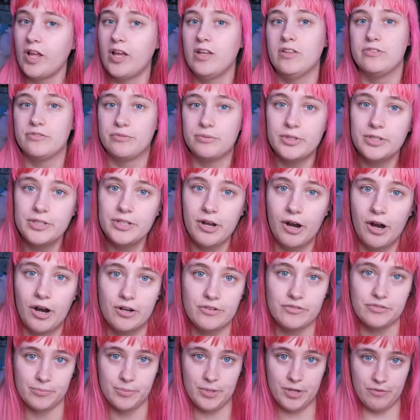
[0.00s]
It's really
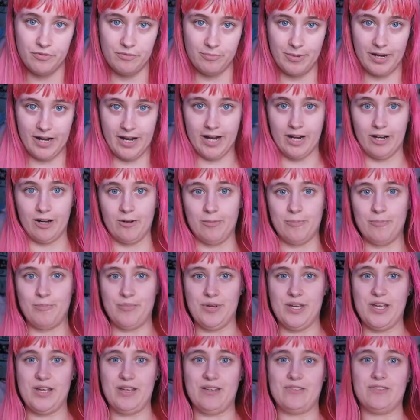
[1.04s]
hard for me with my hair
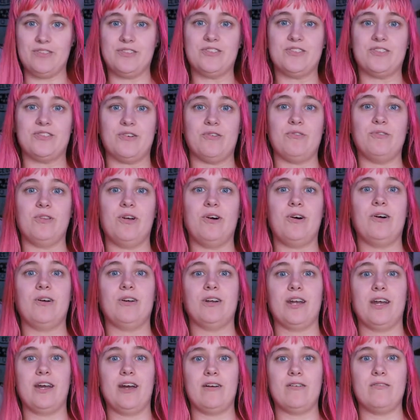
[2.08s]
being so
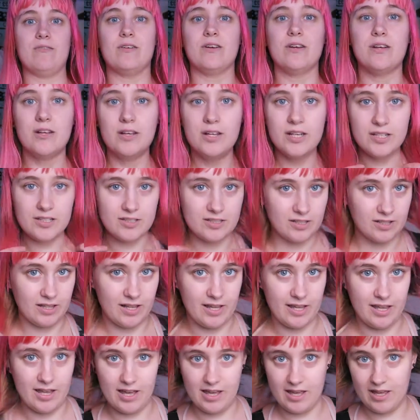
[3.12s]
long now to
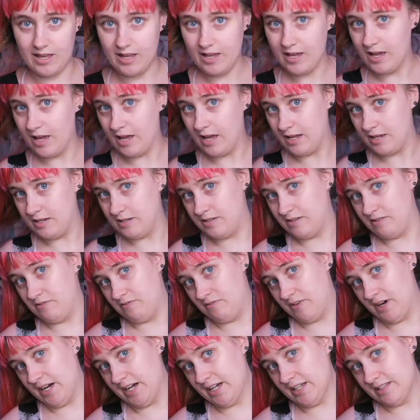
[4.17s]
like
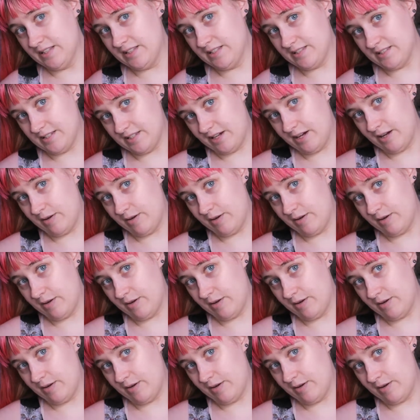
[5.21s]
divide this